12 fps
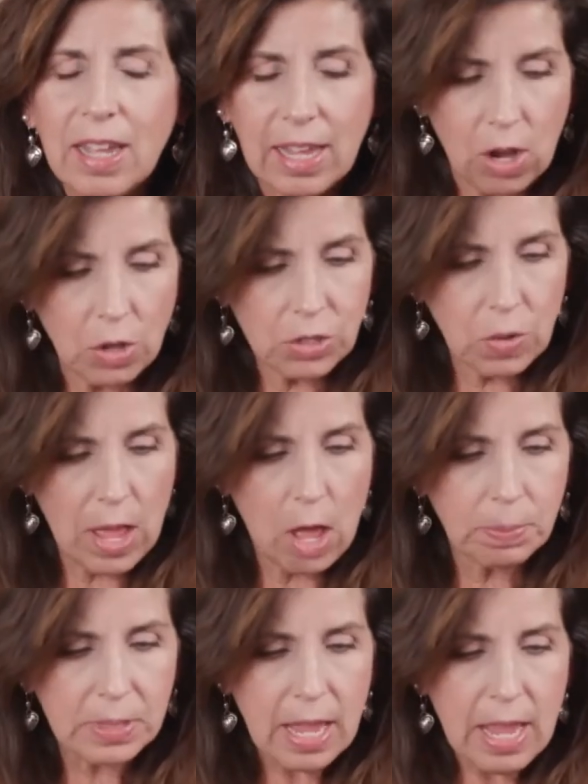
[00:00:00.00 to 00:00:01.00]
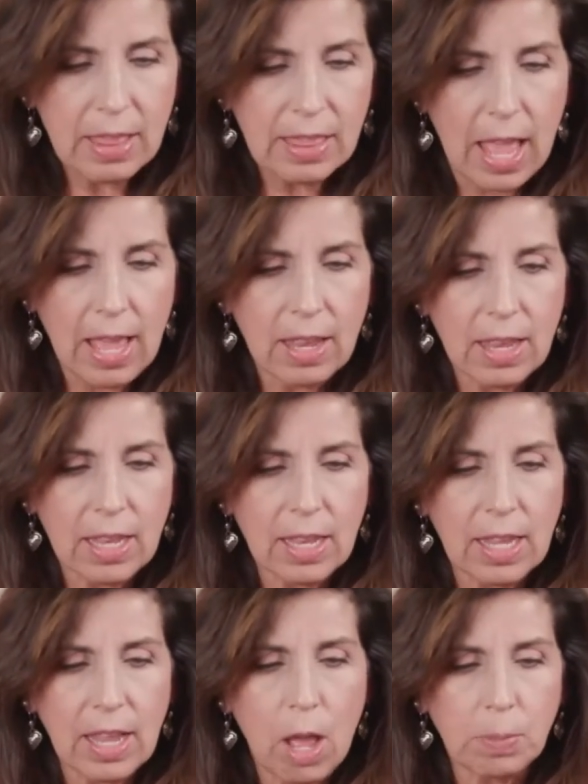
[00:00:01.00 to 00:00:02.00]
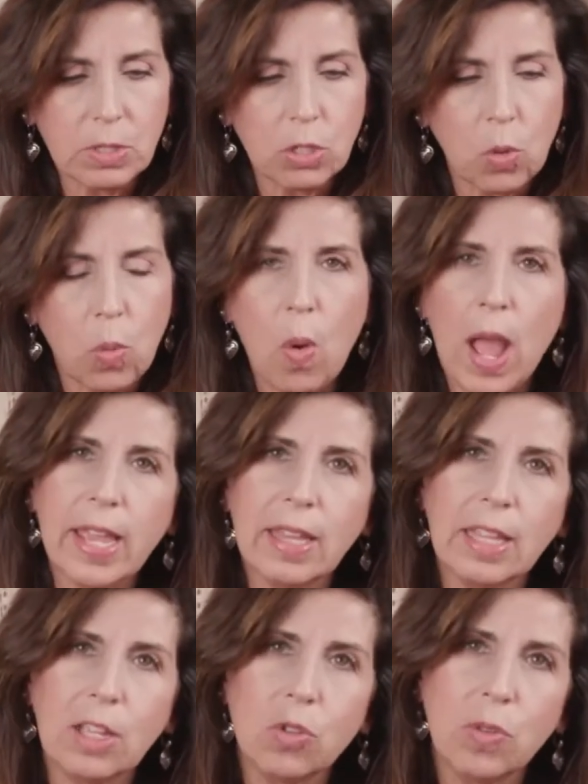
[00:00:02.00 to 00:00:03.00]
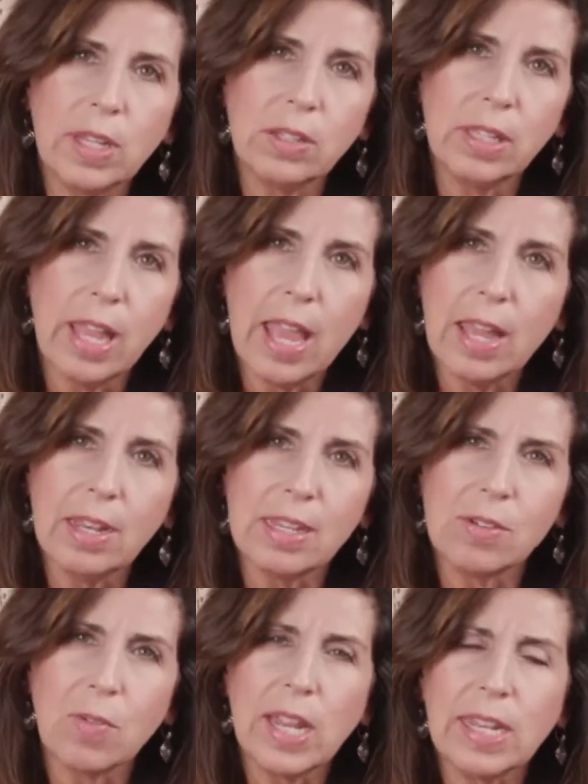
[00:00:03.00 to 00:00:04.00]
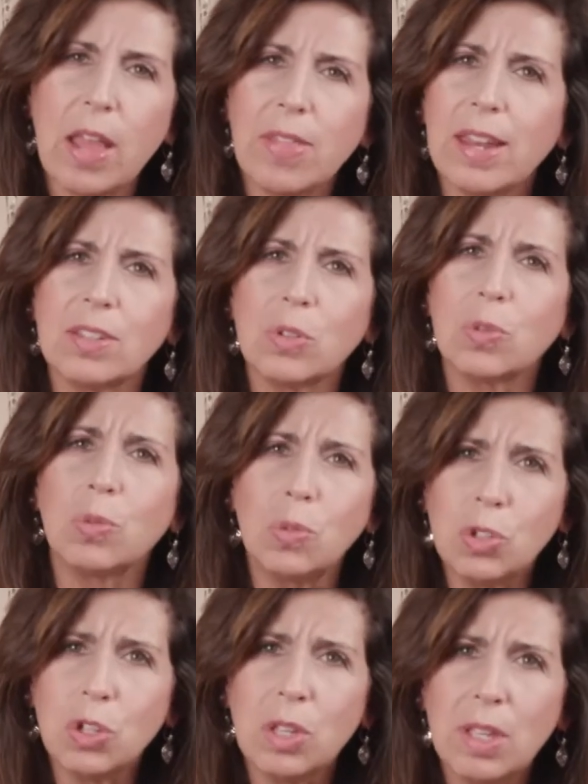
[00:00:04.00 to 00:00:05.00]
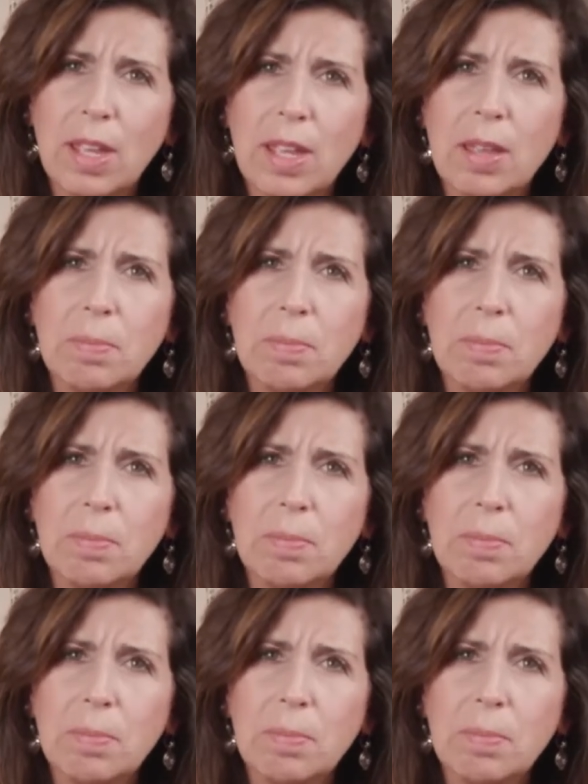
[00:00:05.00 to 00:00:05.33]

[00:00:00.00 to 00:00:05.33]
It also helps to quiet the adrenal gland, and right now that is crucial